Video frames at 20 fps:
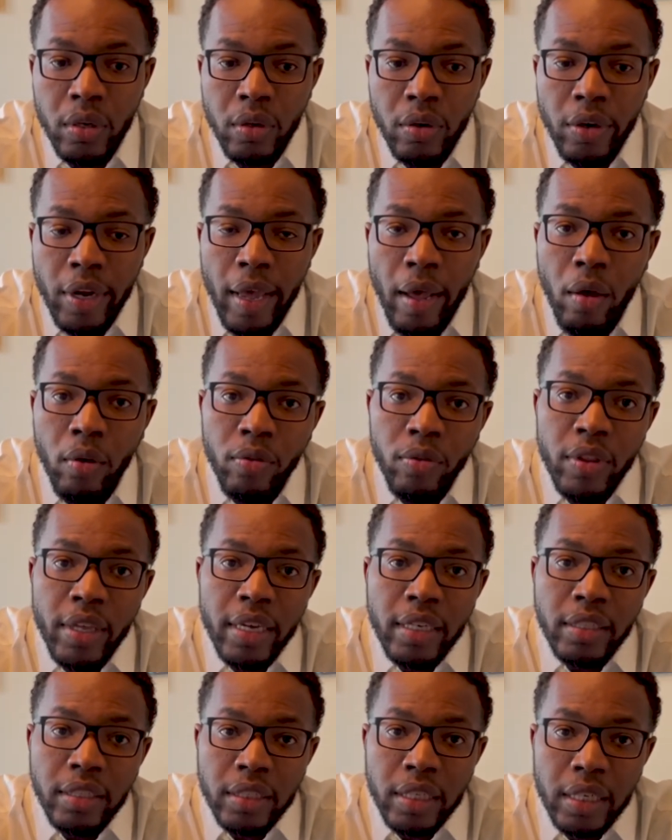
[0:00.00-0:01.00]
Now,
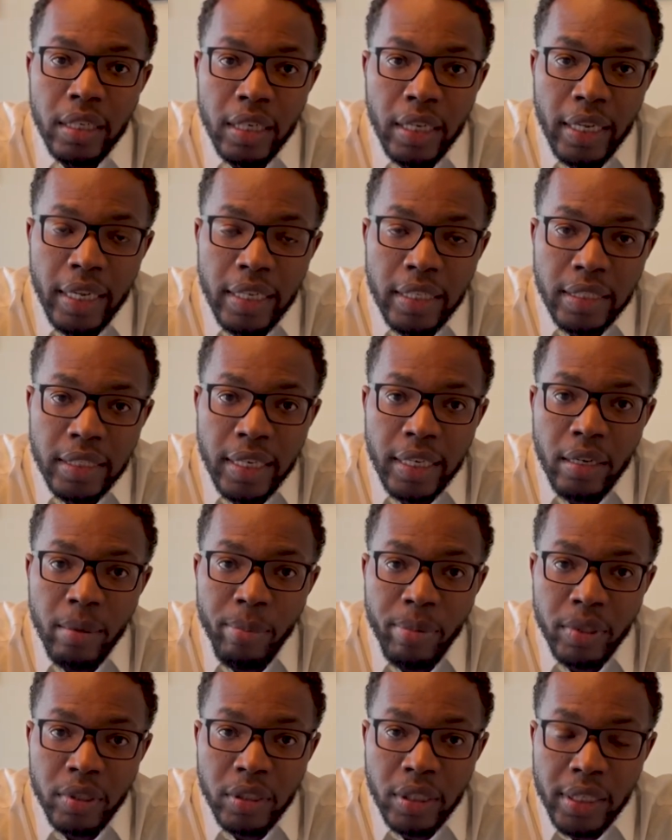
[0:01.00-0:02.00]
this is in a
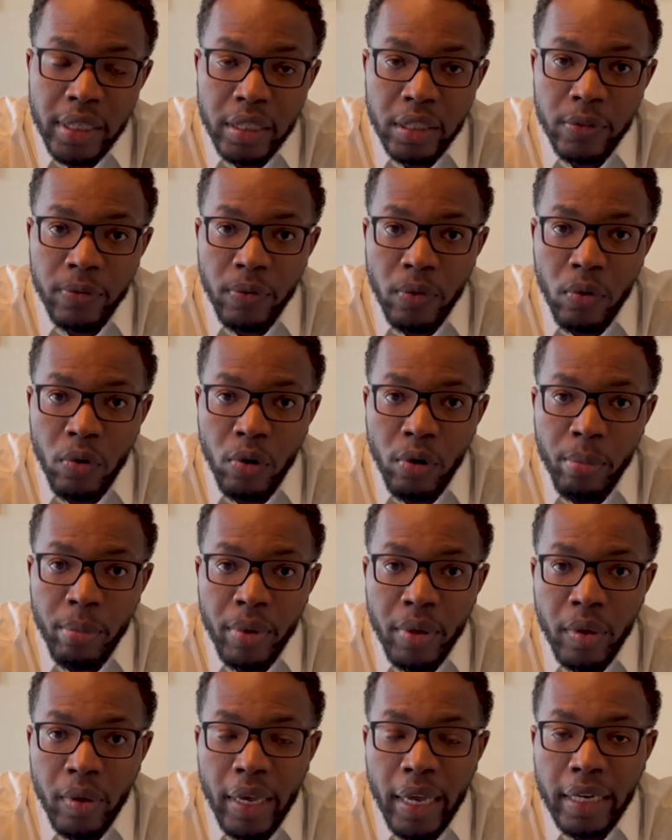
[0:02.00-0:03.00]
percentage form,
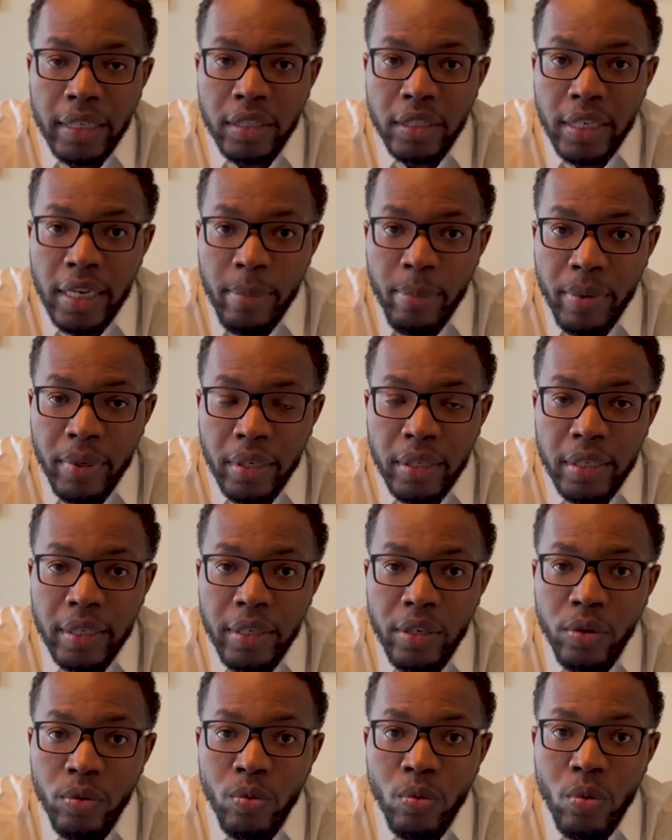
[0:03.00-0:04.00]
and typically
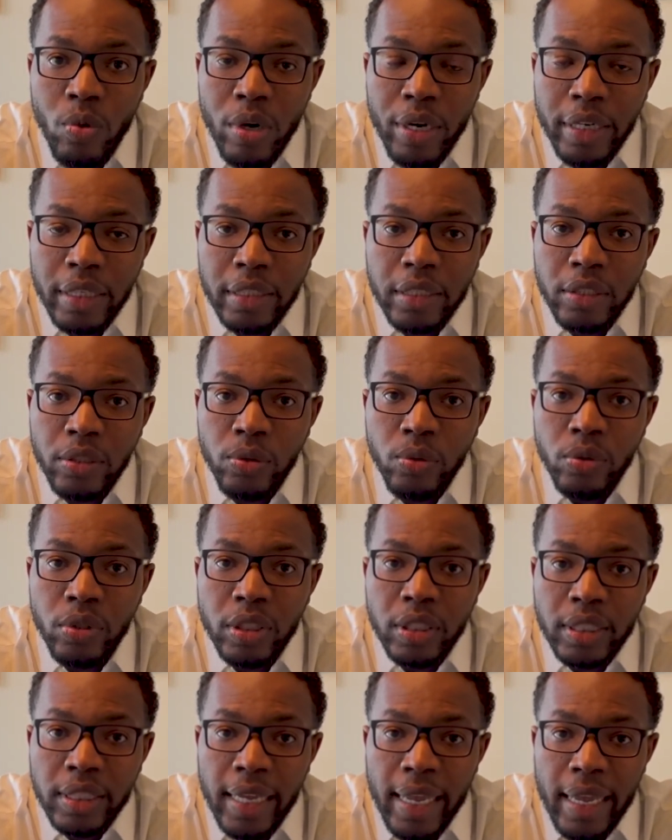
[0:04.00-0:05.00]
you want to
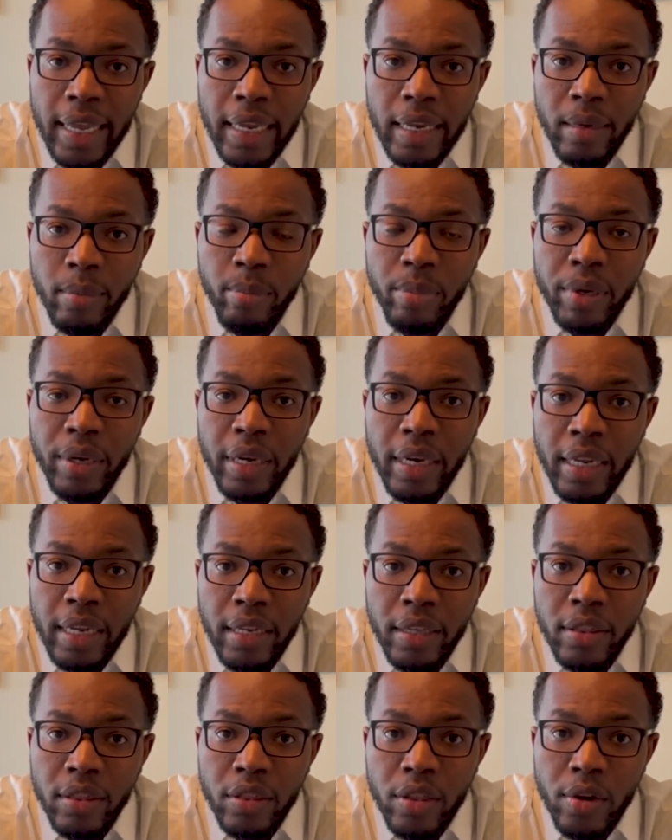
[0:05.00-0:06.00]
stay
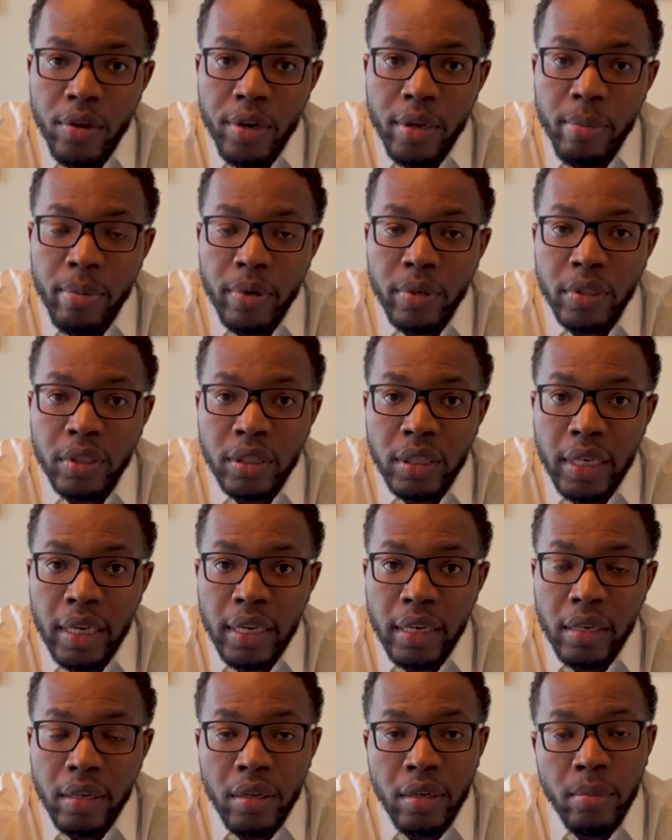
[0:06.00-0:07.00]
beneath
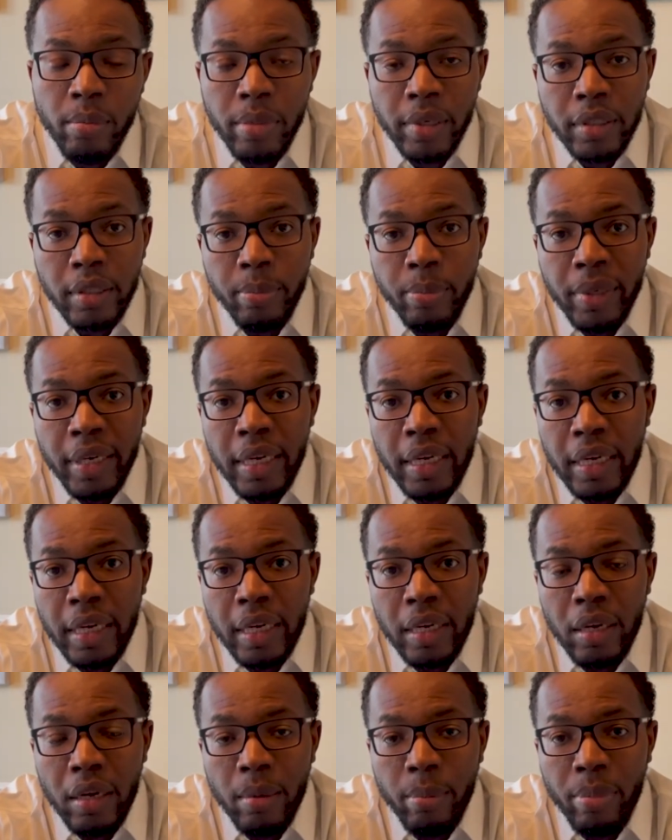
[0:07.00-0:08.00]
30%, but
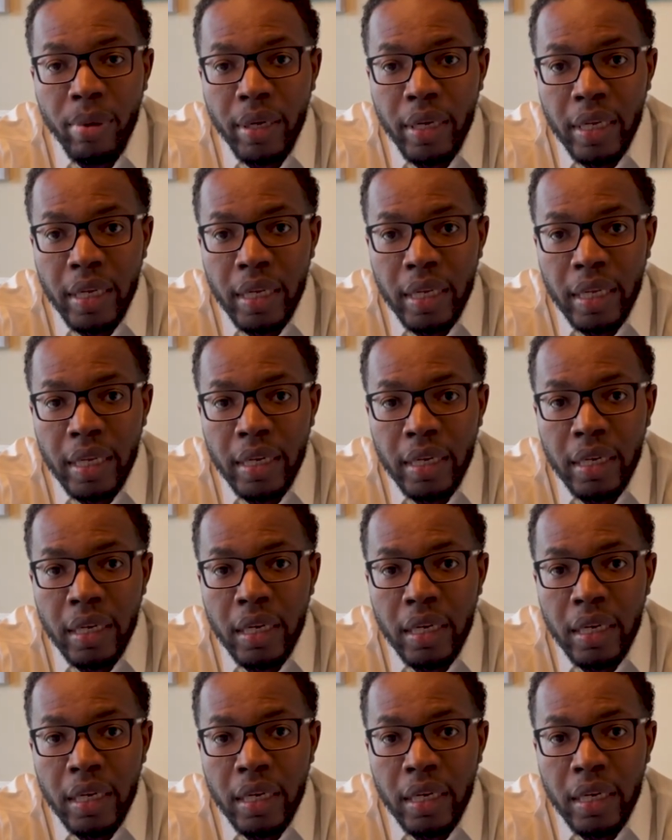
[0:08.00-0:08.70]
depending upon